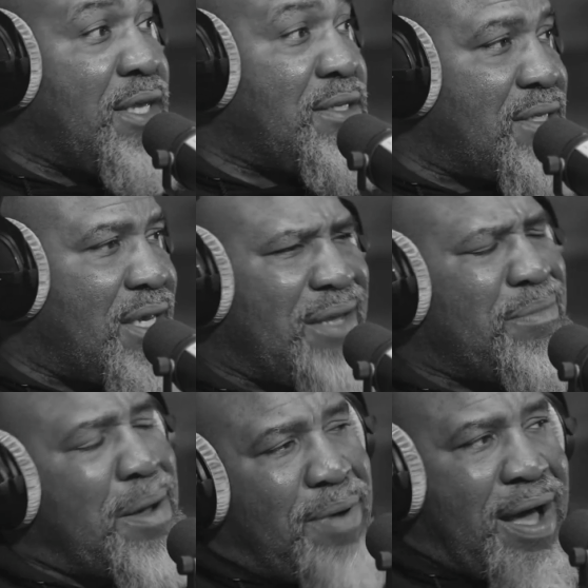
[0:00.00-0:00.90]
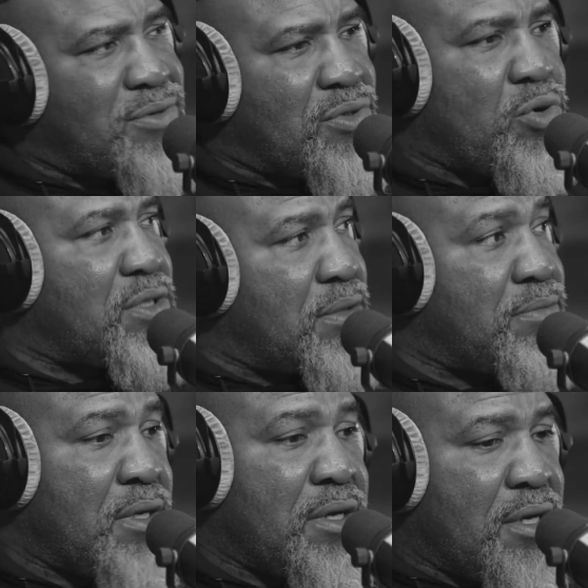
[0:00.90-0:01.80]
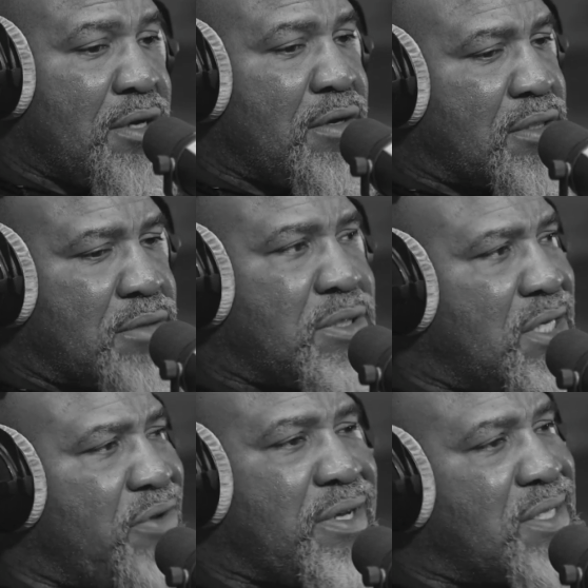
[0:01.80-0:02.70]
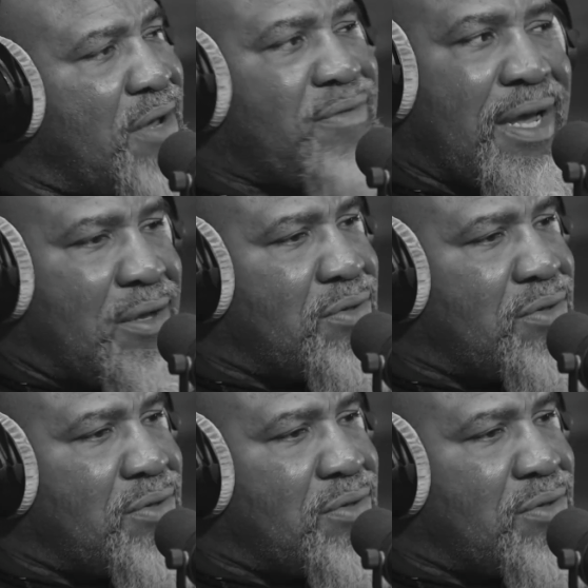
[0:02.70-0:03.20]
he see? My pops was on some serious stuff, like, yo,